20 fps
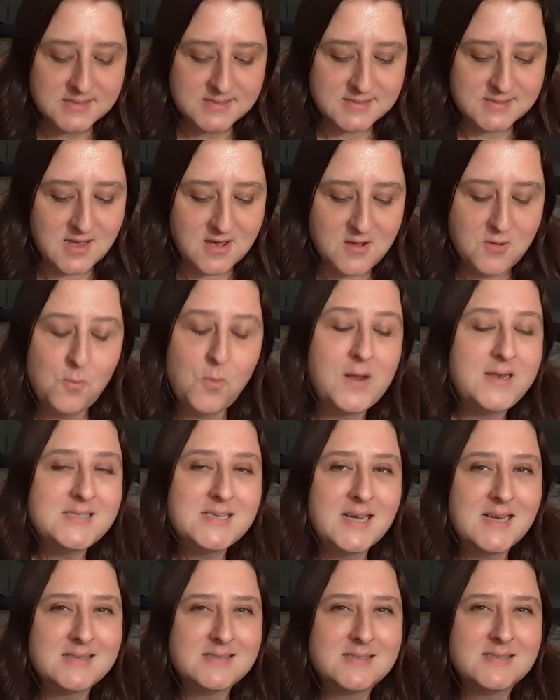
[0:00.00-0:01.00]
So
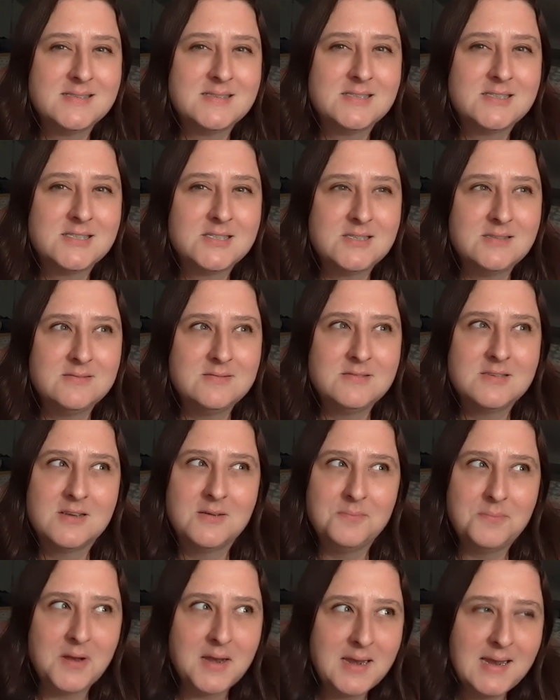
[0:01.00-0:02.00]
winter hasn't
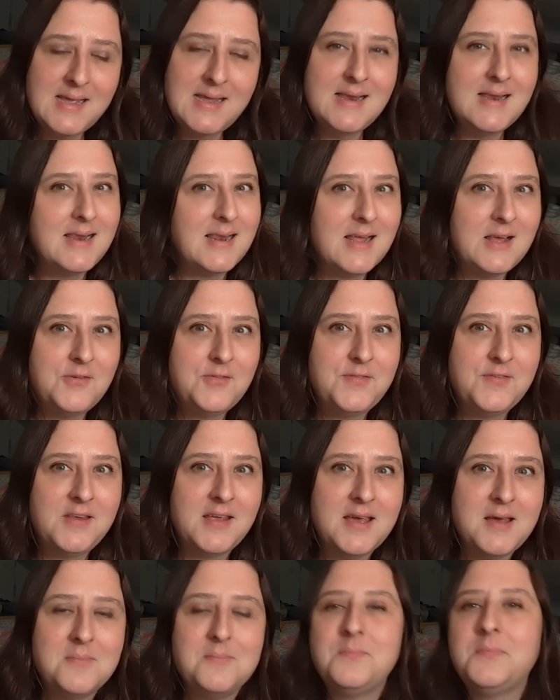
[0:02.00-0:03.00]
completely left
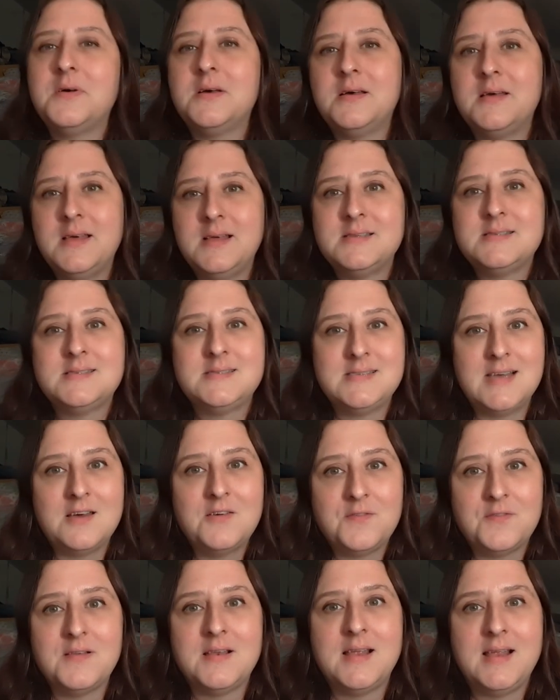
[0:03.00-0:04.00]
yet but it's
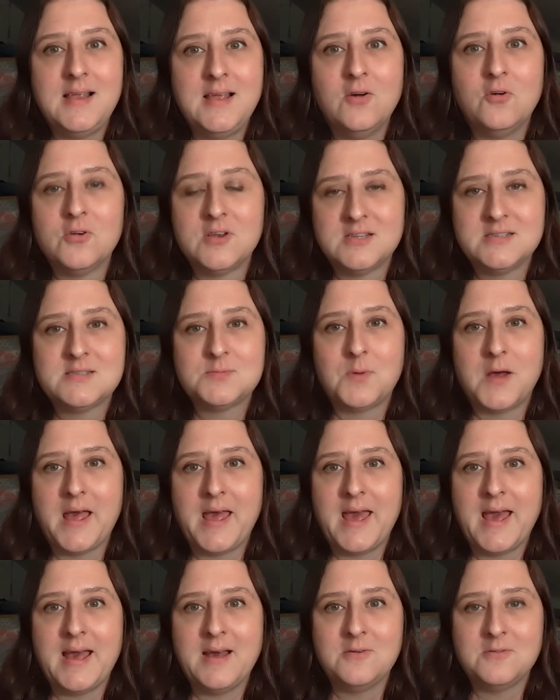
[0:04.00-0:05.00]
definitely on its
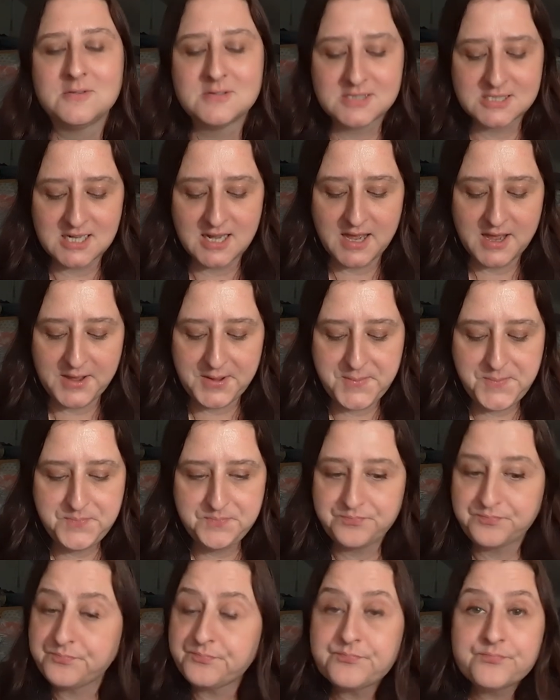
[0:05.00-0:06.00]
way out. Um,